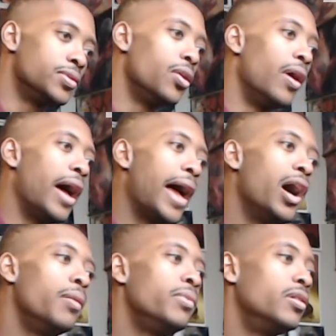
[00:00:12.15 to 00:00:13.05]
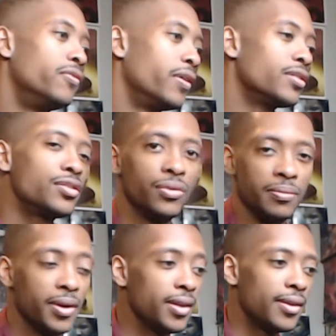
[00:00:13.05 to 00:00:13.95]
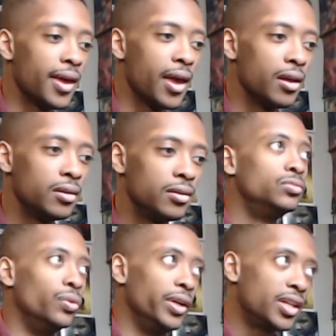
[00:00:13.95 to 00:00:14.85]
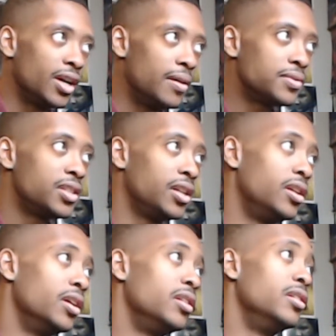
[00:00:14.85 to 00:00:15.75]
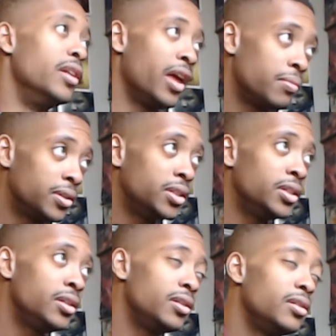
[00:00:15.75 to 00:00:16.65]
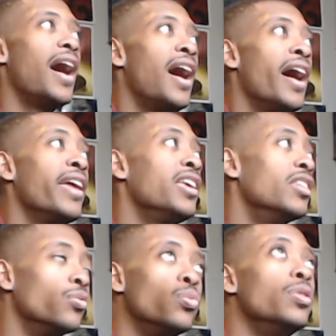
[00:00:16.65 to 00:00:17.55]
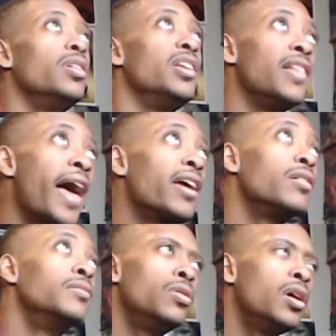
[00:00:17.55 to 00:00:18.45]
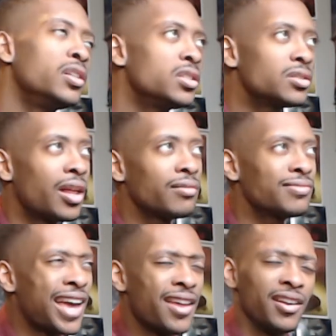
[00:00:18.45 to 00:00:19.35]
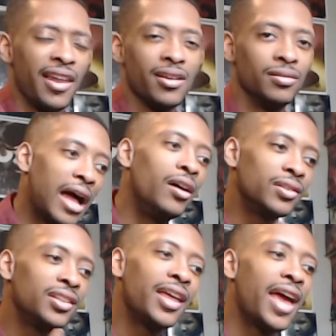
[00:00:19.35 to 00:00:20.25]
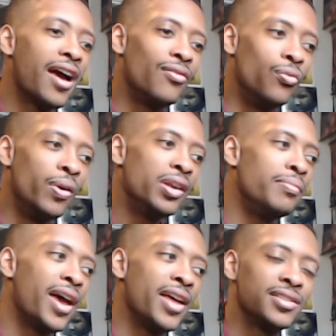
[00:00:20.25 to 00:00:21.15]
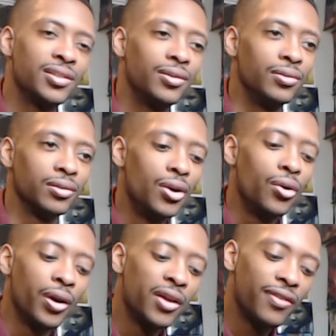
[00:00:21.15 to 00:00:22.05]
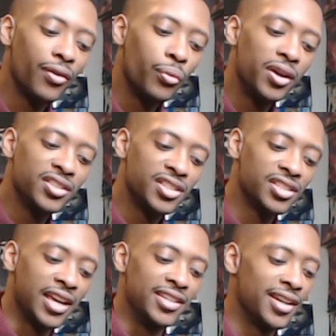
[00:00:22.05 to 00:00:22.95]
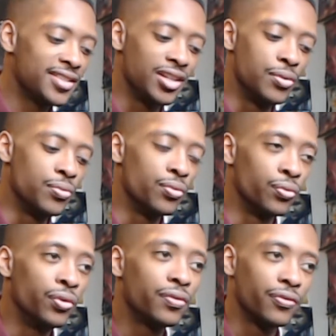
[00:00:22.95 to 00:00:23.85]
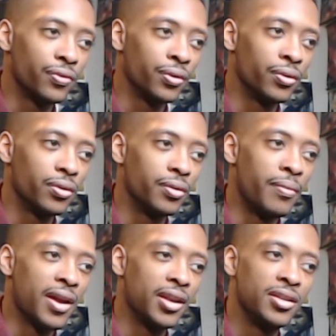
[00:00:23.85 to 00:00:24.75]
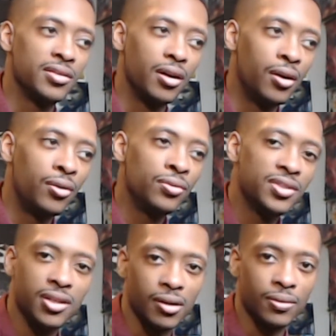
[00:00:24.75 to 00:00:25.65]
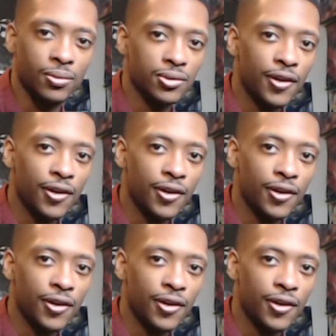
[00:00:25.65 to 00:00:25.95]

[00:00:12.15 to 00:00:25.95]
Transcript: so I'll be the first to admit that when it comes to The Neighborhood, I either really like them or I just like kind of like them. I don't think they have one bad song. Or even when it's just like Jesse Rutherford making his own singles,